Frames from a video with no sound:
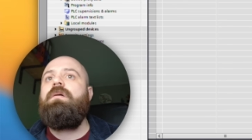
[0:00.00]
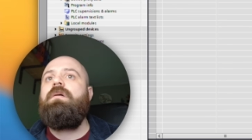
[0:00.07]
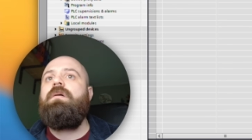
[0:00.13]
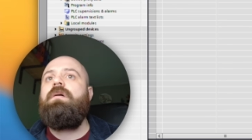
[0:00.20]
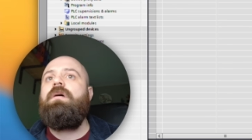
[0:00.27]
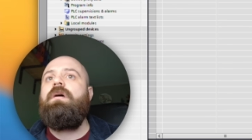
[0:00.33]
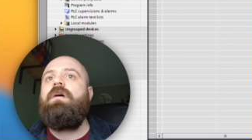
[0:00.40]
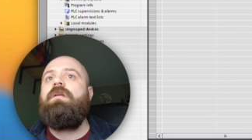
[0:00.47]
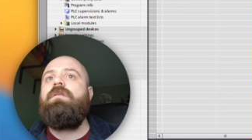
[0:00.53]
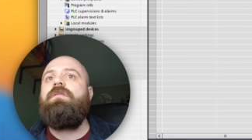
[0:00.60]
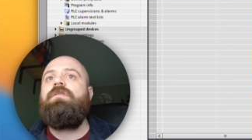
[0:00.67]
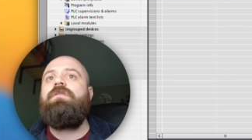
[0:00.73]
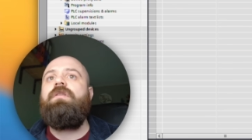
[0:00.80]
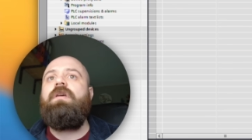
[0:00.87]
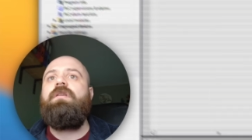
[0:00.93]
and
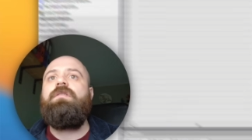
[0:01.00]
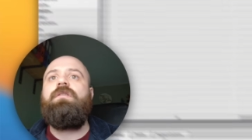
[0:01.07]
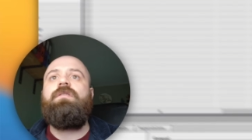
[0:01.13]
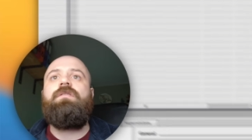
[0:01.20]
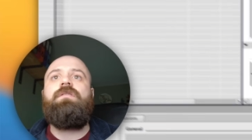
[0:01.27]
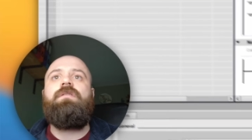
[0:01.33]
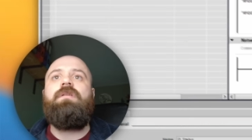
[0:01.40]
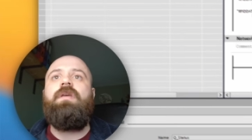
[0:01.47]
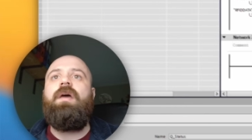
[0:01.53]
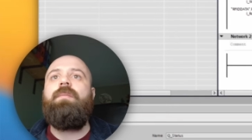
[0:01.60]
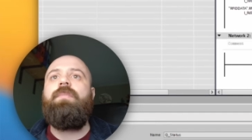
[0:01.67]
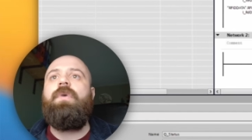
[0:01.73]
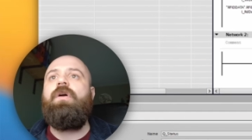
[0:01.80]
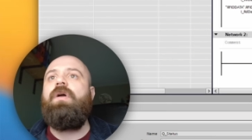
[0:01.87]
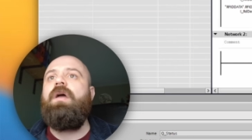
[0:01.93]
status, yeah,
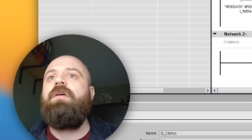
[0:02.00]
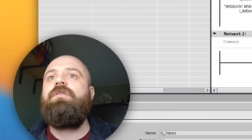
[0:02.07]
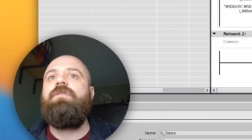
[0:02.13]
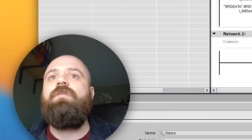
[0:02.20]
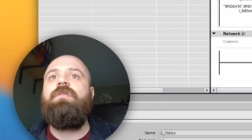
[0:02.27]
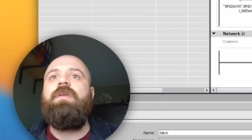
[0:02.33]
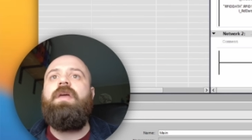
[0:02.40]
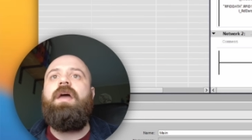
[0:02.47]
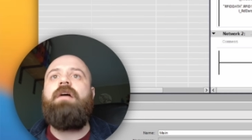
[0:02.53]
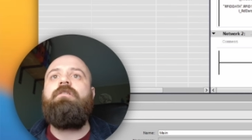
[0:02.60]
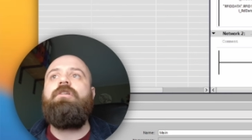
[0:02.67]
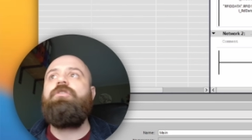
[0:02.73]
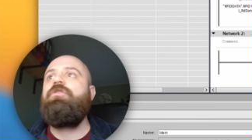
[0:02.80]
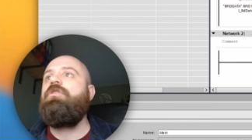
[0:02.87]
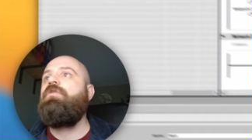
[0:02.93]
okay, so the
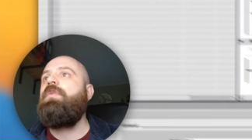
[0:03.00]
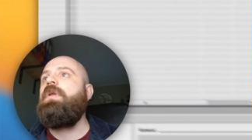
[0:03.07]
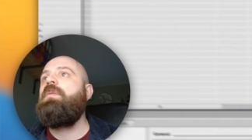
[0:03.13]
error should have been a